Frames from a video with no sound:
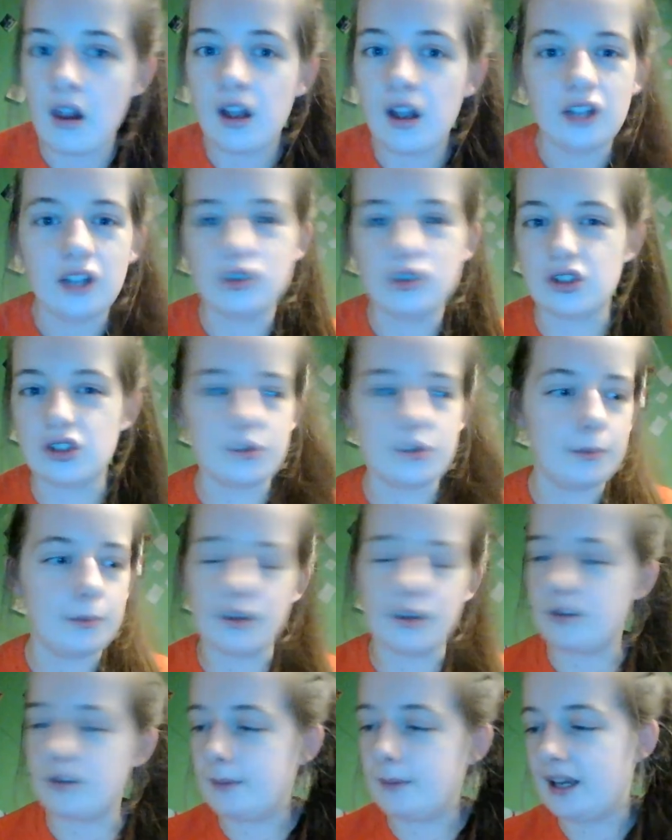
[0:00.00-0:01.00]
doesn't
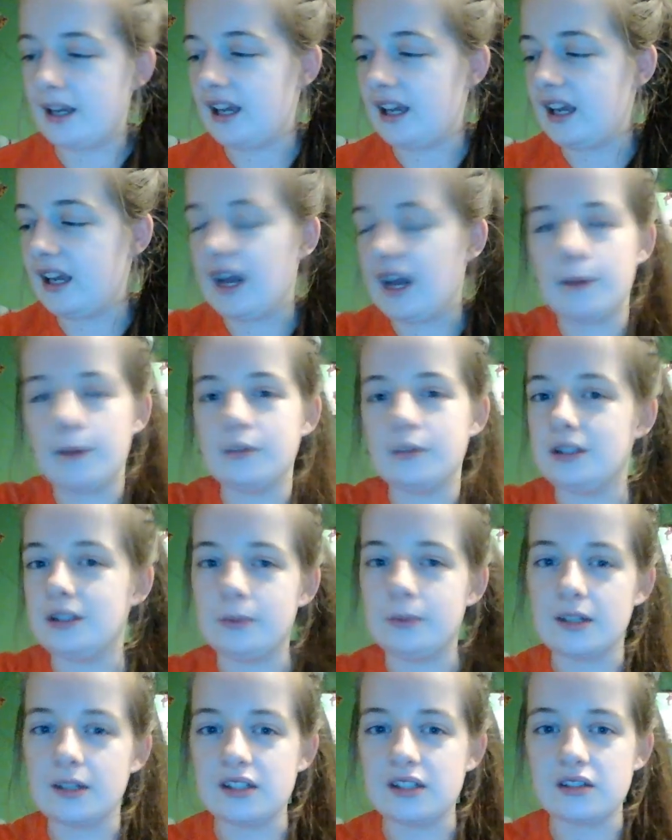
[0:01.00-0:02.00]
bother me how many
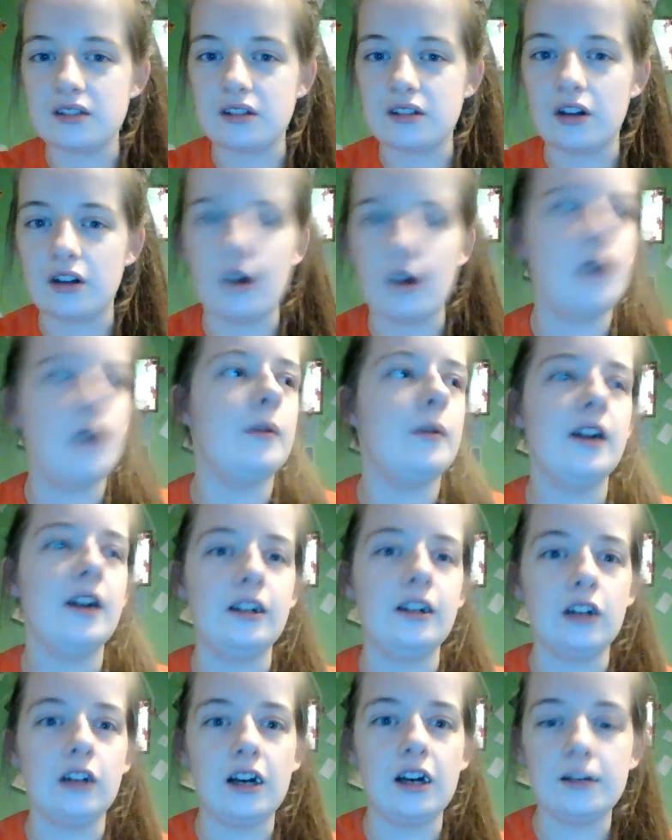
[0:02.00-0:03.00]
presents I got or what I
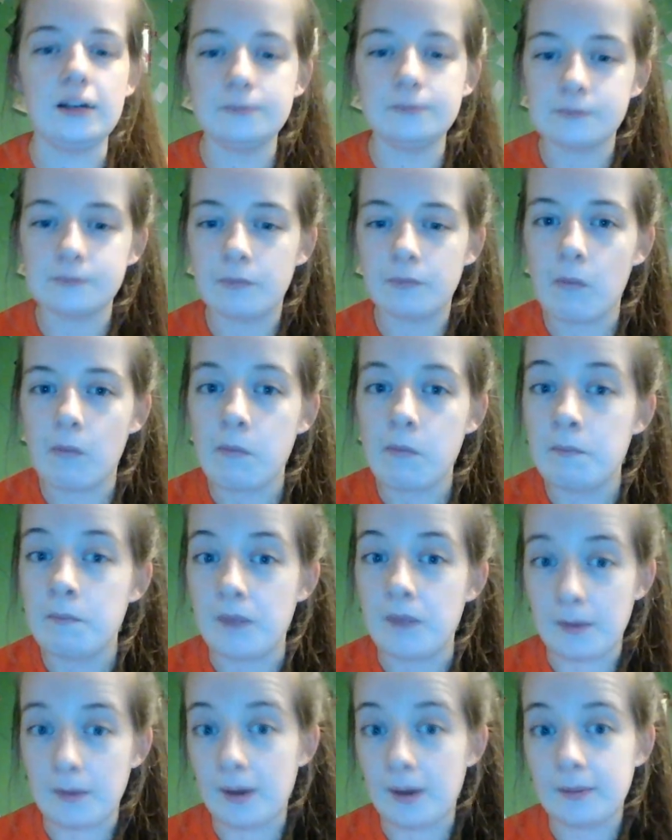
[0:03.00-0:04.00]
got. I'm
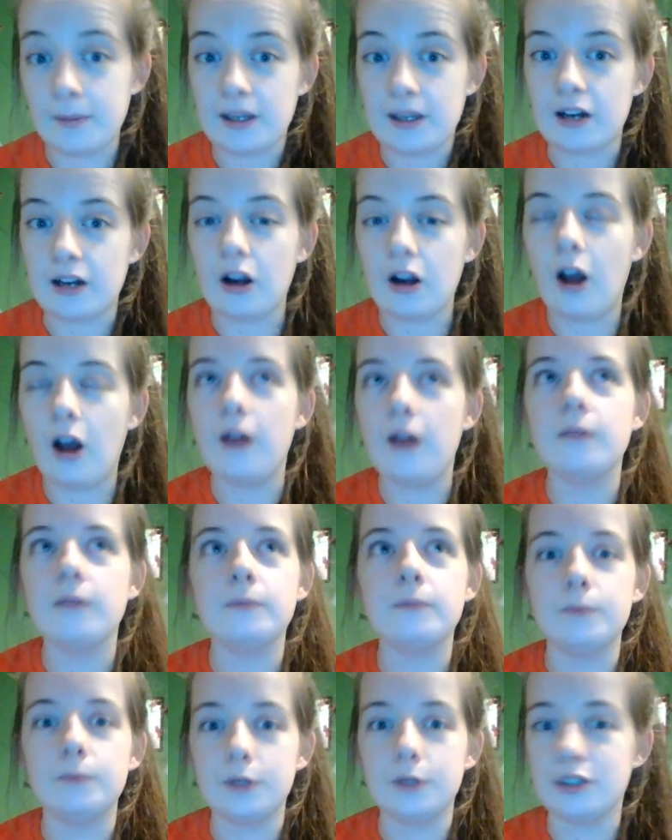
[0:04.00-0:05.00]
happy I got them,
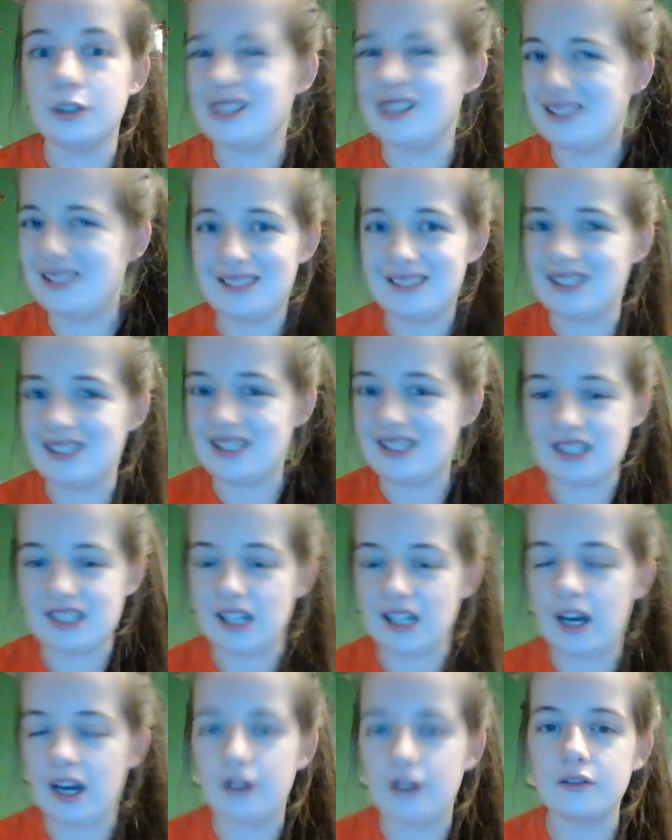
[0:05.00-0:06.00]
but they didn't
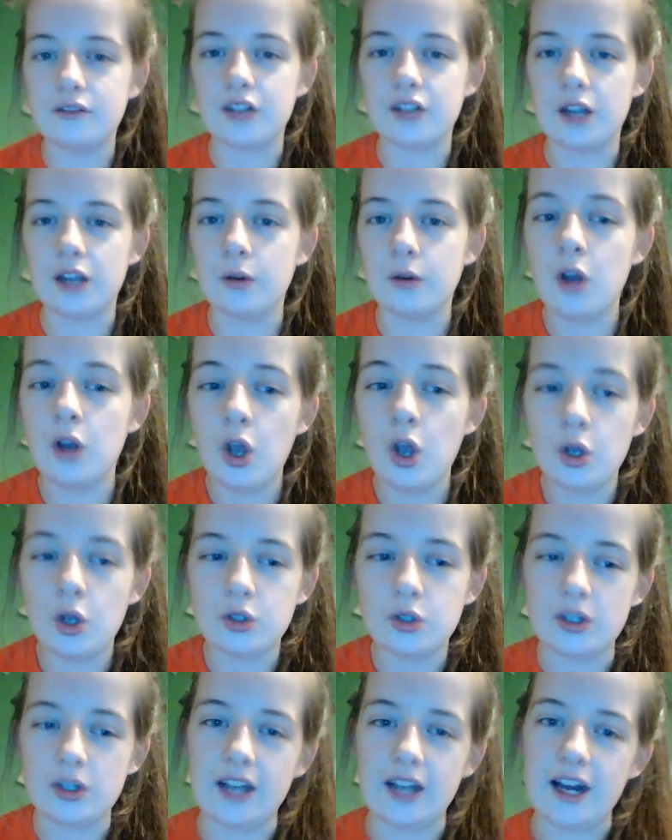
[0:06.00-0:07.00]
have to. So
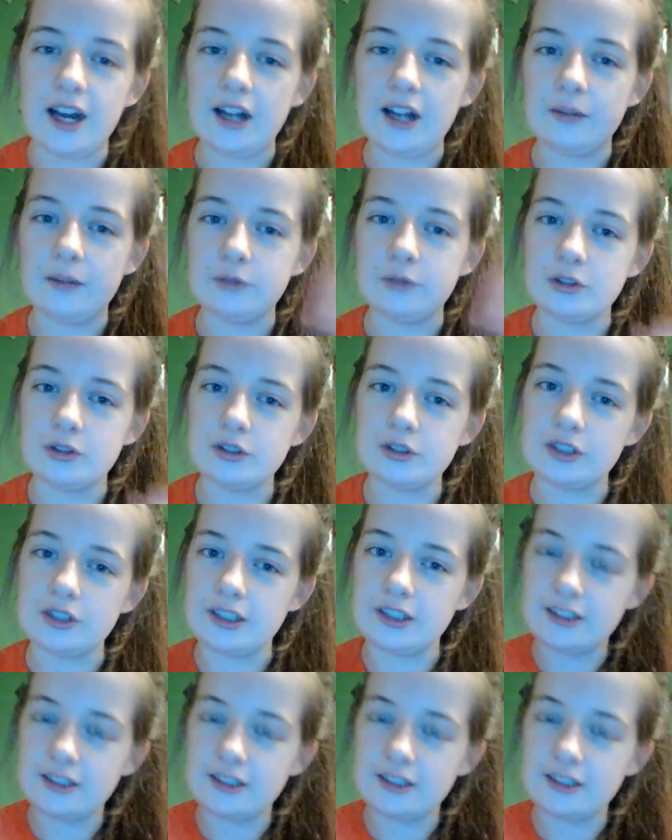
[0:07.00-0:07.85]
yeah, I'm just gonna.